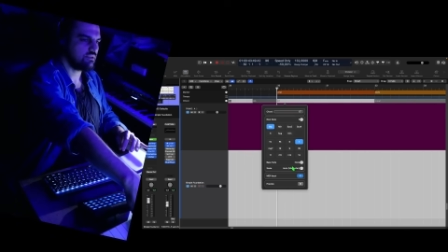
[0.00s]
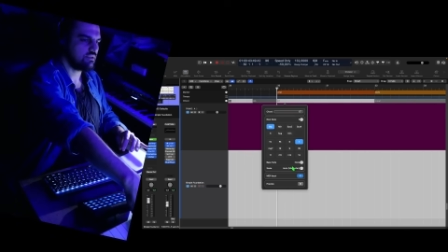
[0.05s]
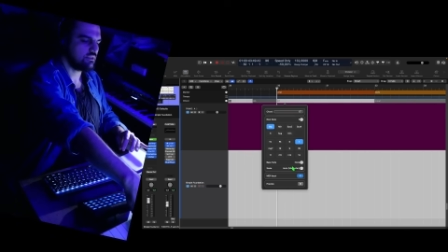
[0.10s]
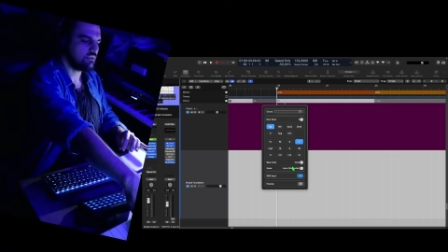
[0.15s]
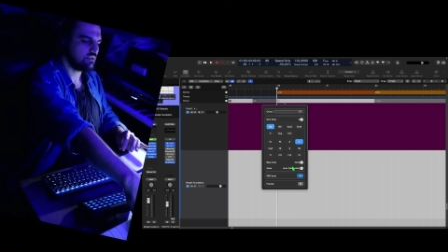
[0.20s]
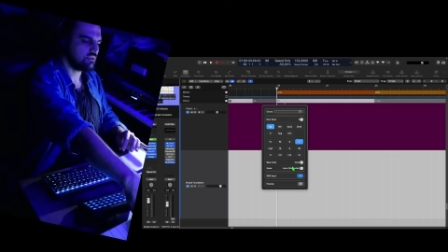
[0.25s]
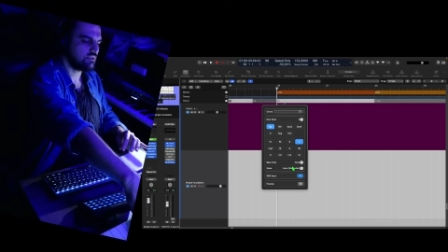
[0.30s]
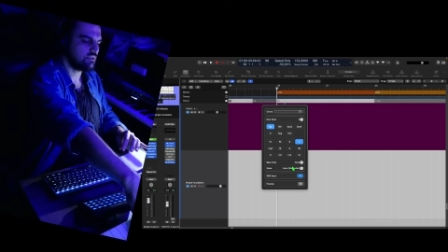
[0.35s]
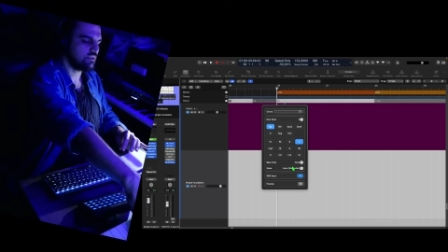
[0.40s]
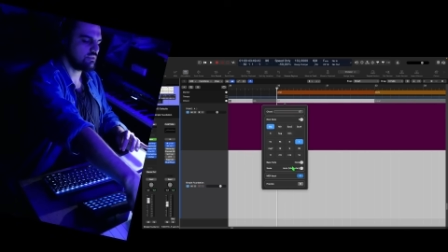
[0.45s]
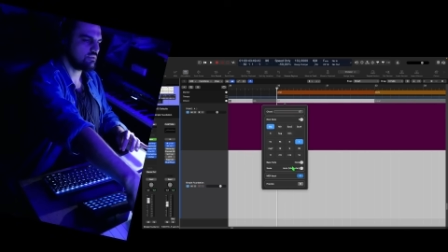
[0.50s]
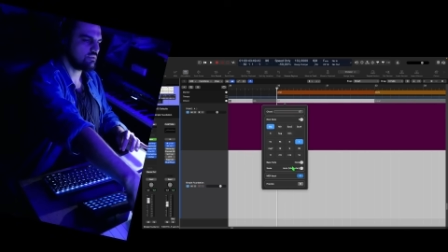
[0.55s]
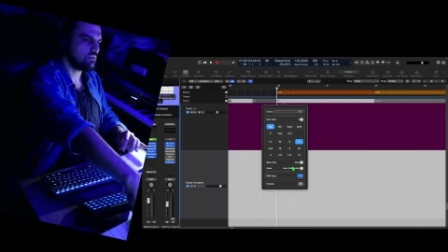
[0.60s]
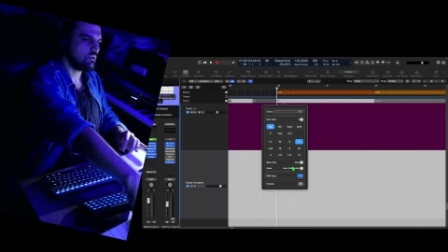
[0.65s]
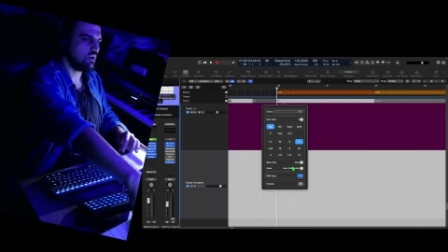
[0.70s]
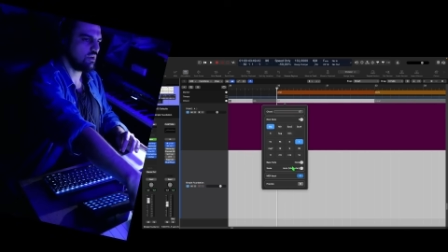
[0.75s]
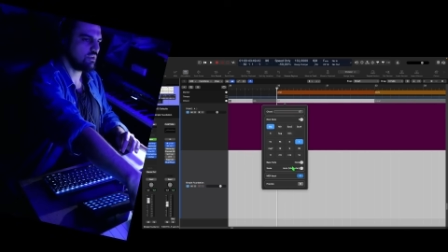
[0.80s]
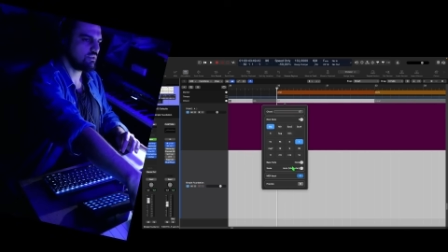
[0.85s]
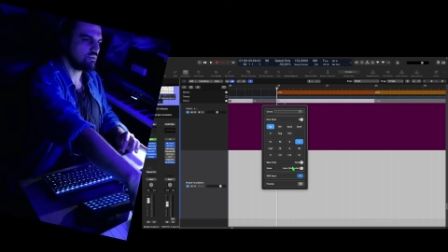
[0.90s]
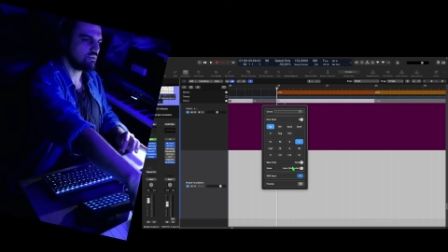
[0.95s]
sixth
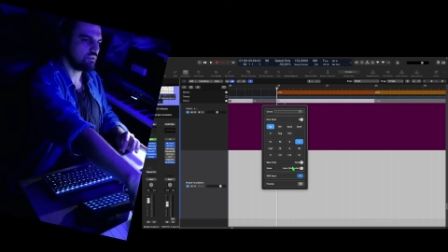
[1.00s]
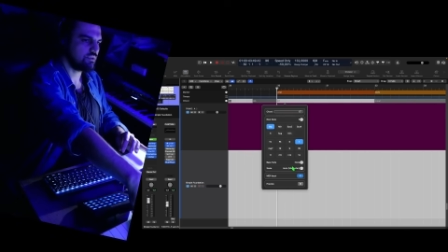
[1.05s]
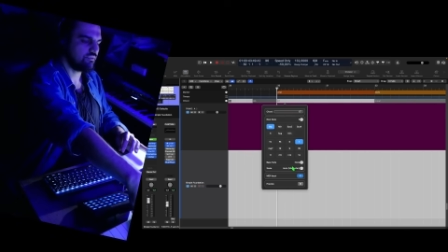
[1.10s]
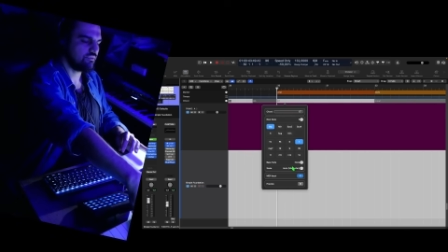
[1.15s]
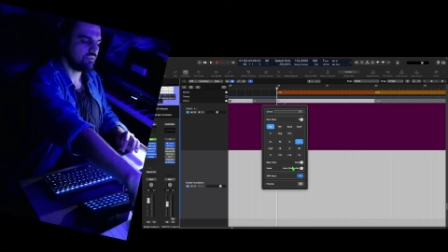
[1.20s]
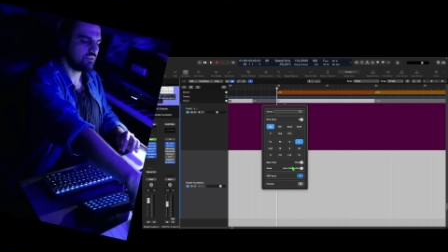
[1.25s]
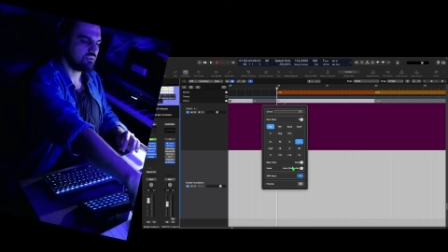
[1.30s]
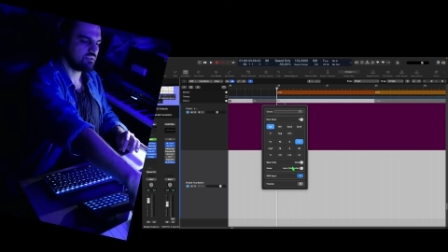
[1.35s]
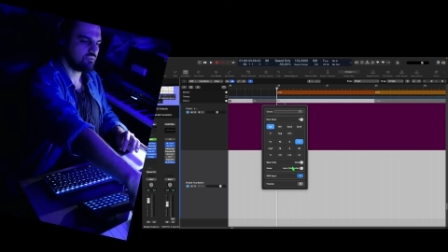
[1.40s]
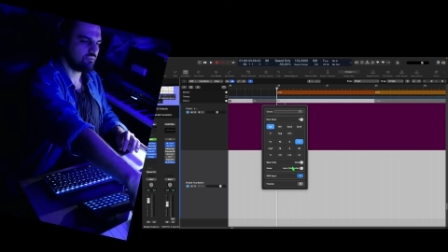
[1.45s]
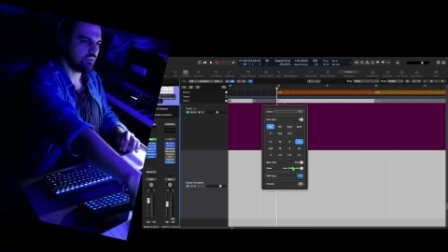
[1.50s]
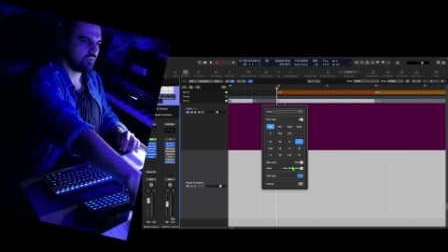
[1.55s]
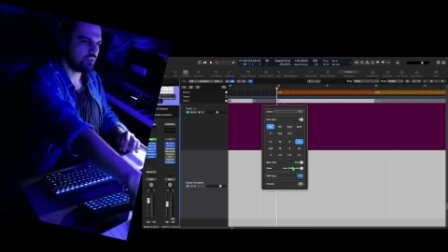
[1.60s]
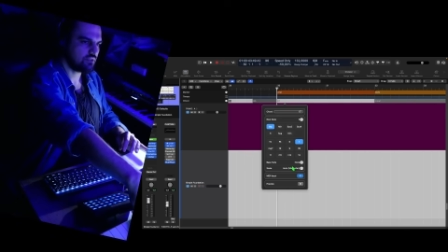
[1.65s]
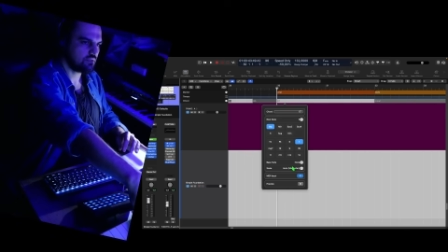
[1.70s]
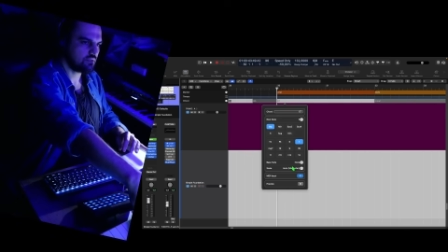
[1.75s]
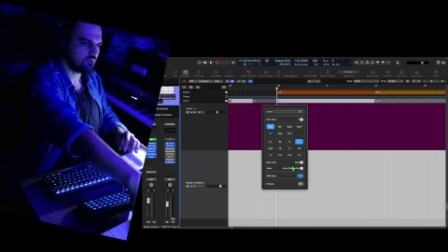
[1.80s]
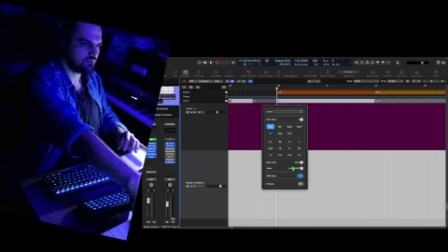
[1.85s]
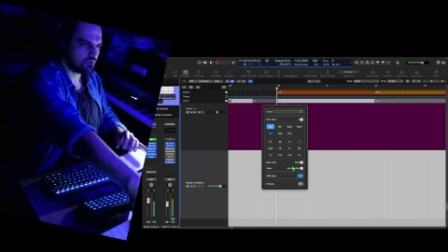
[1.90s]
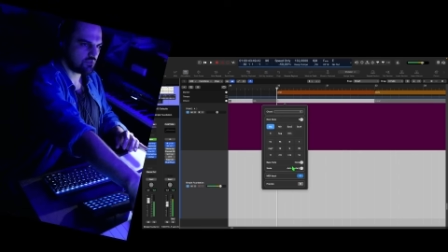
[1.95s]
chord, so the first inversion
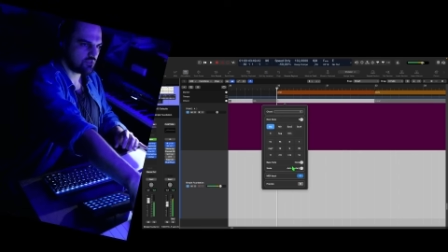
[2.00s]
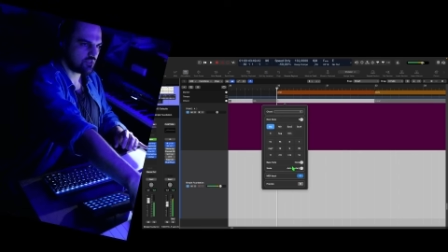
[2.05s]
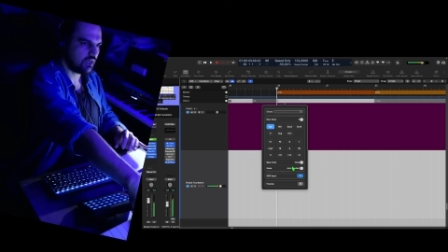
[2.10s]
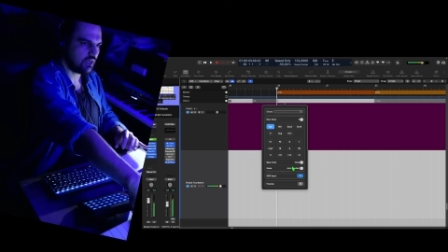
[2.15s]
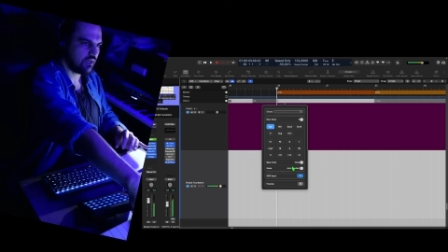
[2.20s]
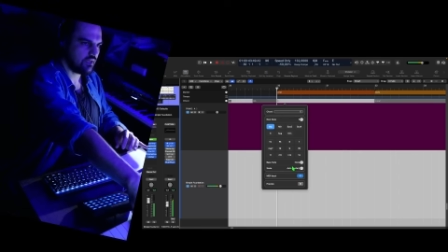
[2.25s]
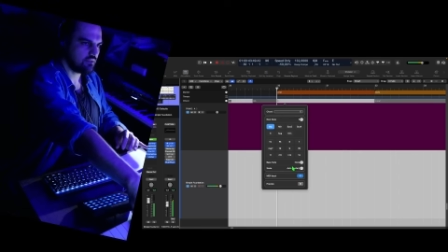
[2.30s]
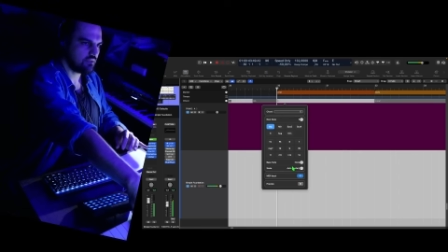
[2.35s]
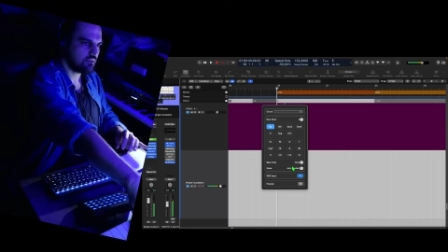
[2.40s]
of the triad.